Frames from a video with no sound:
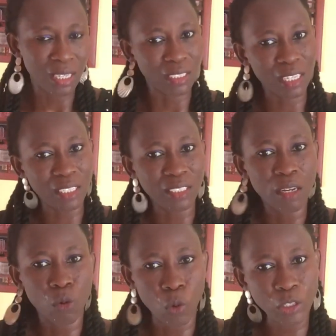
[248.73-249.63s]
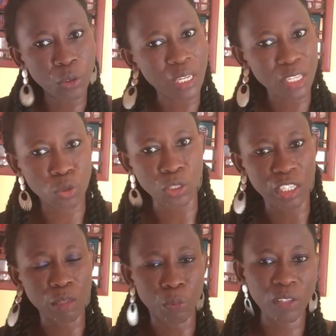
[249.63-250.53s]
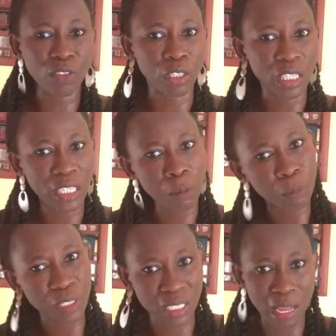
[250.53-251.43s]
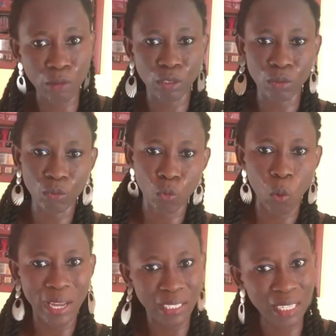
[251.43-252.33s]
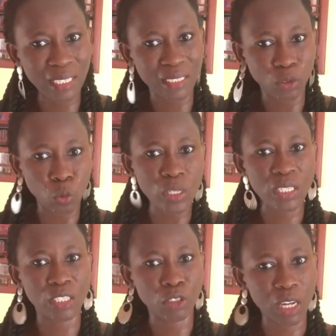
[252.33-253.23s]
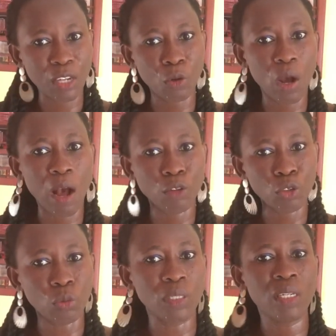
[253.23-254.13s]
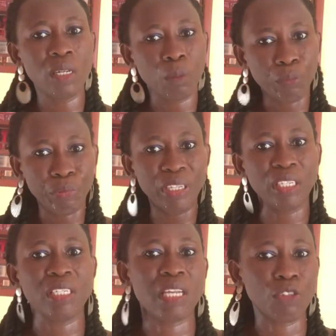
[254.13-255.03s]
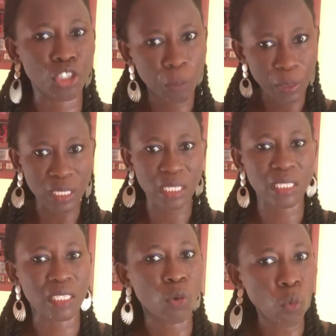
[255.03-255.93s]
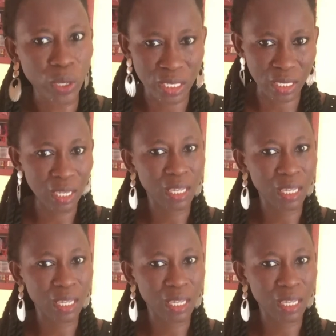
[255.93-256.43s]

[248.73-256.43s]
Then when you get to the hip, if the hip is now wider than the waist, then you can know how you will bring it out, shape it, the waist,